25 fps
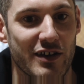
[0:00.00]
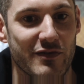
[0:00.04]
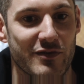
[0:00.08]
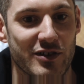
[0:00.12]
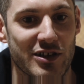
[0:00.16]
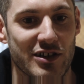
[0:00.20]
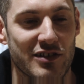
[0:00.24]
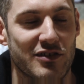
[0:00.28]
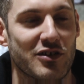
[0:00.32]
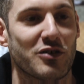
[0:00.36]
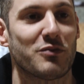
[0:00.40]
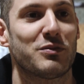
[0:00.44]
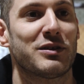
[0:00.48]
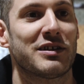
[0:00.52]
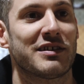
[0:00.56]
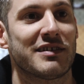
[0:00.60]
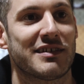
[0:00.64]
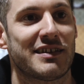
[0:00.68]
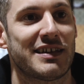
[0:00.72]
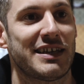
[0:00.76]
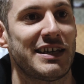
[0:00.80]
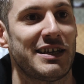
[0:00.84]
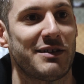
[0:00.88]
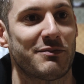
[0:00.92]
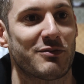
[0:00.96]
even a
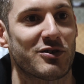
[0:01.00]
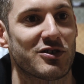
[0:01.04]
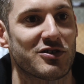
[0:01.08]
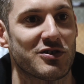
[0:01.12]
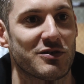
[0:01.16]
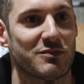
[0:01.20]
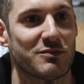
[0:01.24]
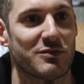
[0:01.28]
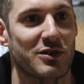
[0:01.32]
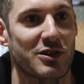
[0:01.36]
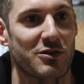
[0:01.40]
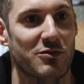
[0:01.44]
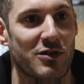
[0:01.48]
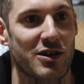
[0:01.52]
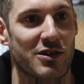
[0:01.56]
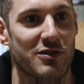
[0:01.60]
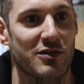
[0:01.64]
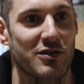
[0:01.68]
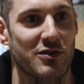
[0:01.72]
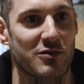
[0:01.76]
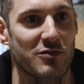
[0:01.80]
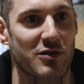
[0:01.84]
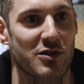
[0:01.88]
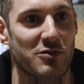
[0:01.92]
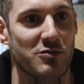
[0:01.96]
Dublin team or something, like,
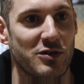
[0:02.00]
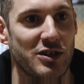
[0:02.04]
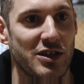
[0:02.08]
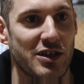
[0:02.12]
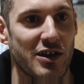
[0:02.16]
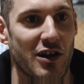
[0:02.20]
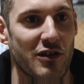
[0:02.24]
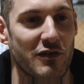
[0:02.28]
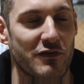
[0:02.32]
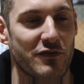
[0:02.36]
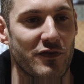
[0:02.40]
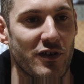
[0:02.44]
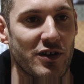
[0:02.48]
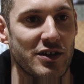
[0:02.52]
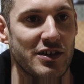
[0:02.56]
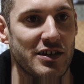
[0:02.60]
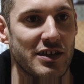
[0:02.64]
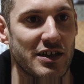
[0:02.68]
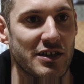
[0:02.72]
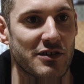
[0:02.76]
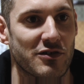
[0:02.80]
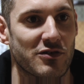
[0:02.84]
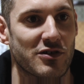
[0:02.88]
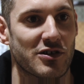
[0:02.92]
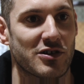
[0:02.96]
where we go
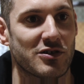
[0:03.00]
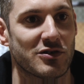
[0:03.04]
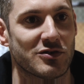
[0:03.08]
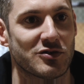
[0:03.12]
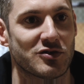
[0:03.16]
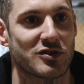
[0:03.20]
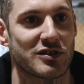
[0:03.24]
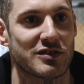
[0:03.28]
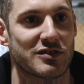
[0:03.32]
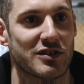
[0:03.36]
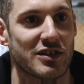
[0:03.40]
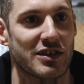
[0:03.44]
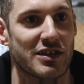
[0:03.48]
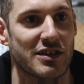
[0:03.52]
fight in other countries,